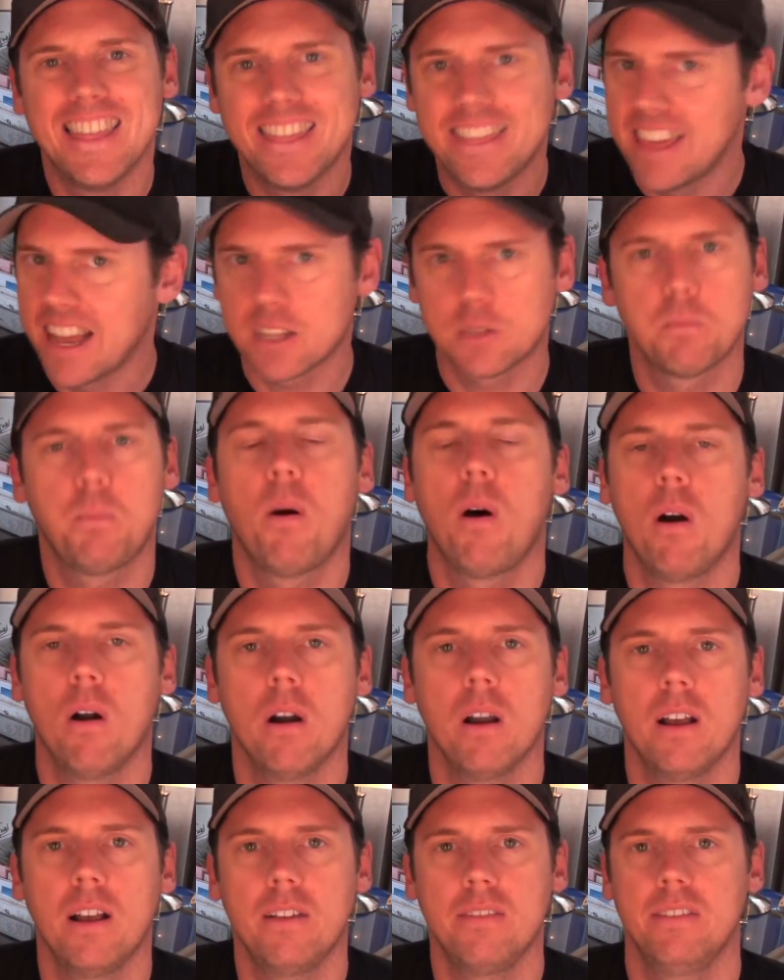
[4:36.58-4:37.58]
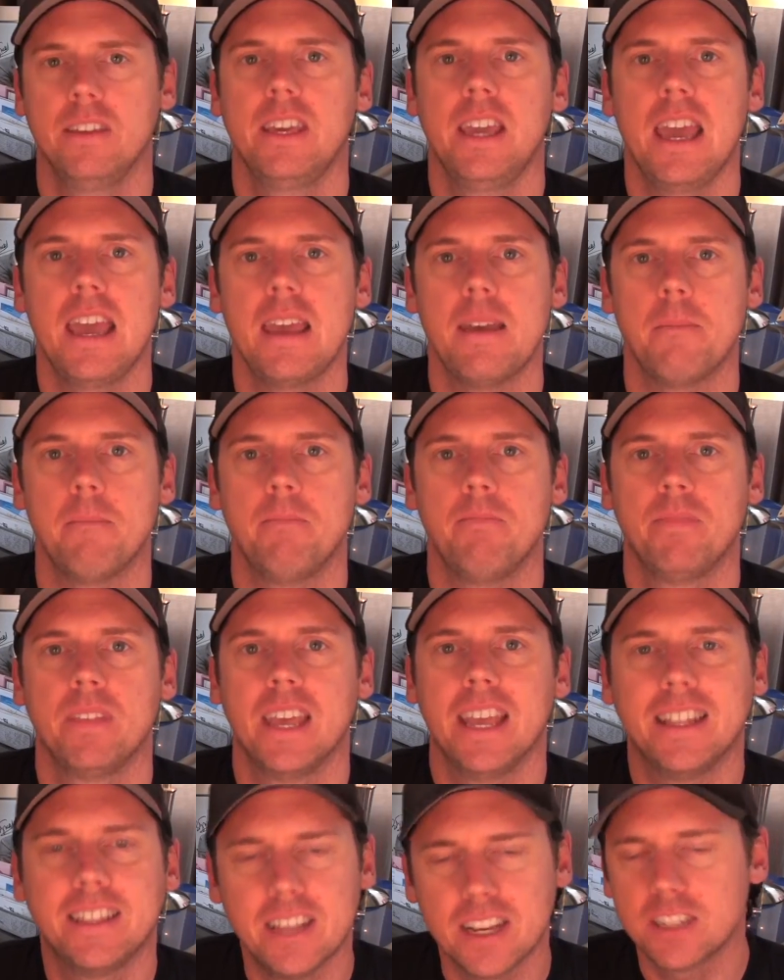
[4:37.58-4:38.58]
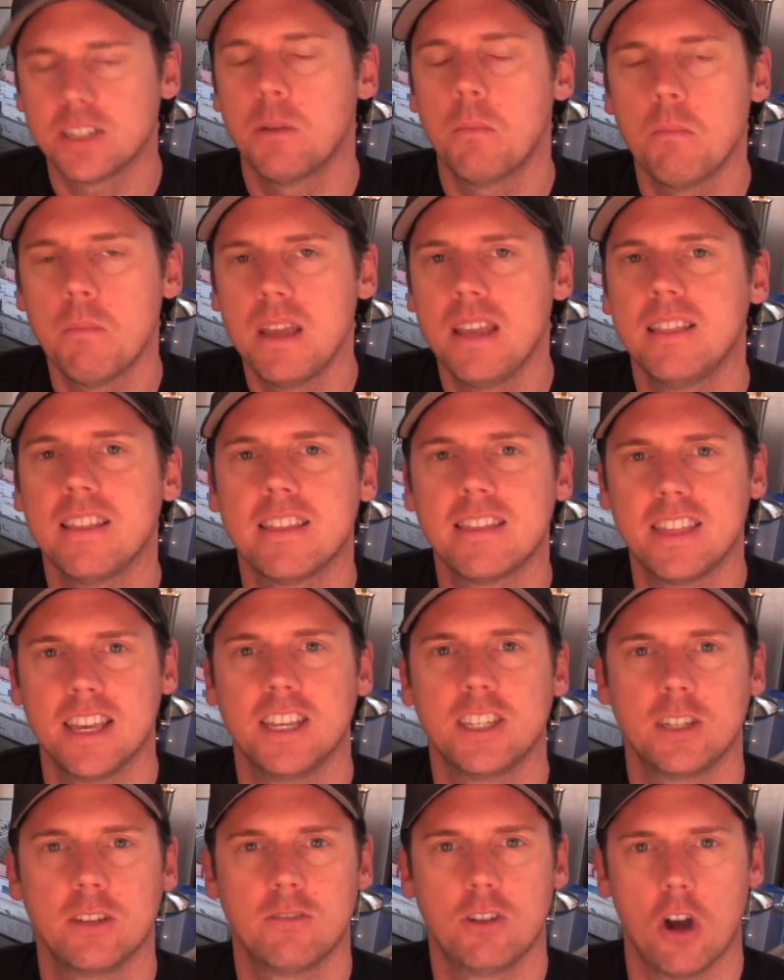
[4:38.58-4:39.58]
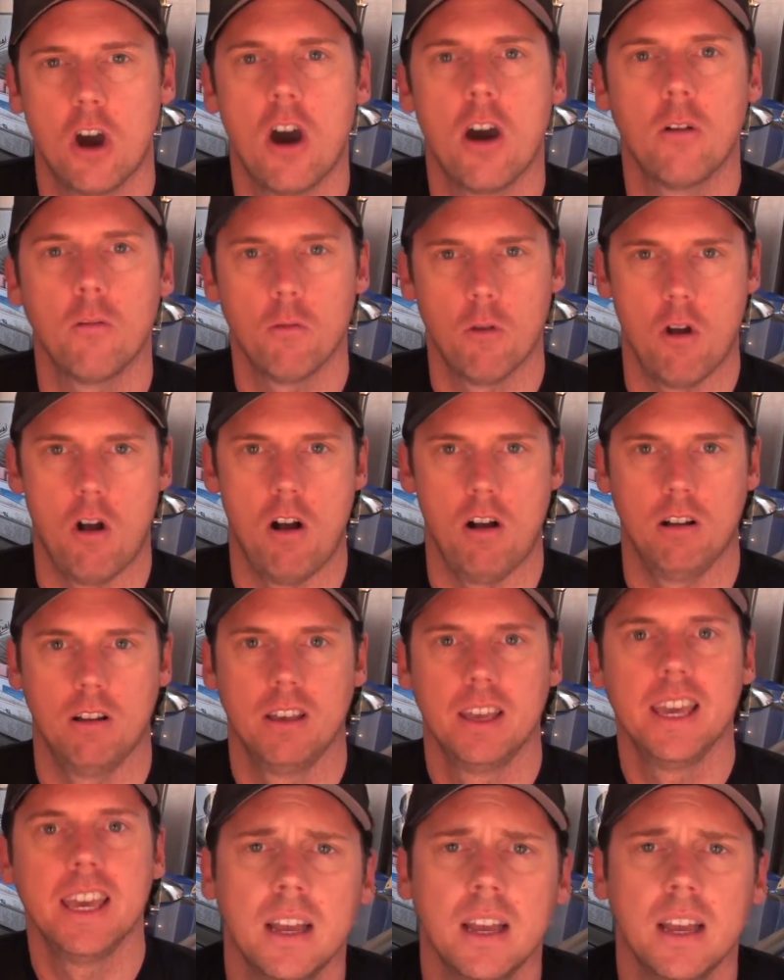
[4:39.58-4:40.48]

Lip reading: That's part of the game. It doesn't mean that things have gone wrong.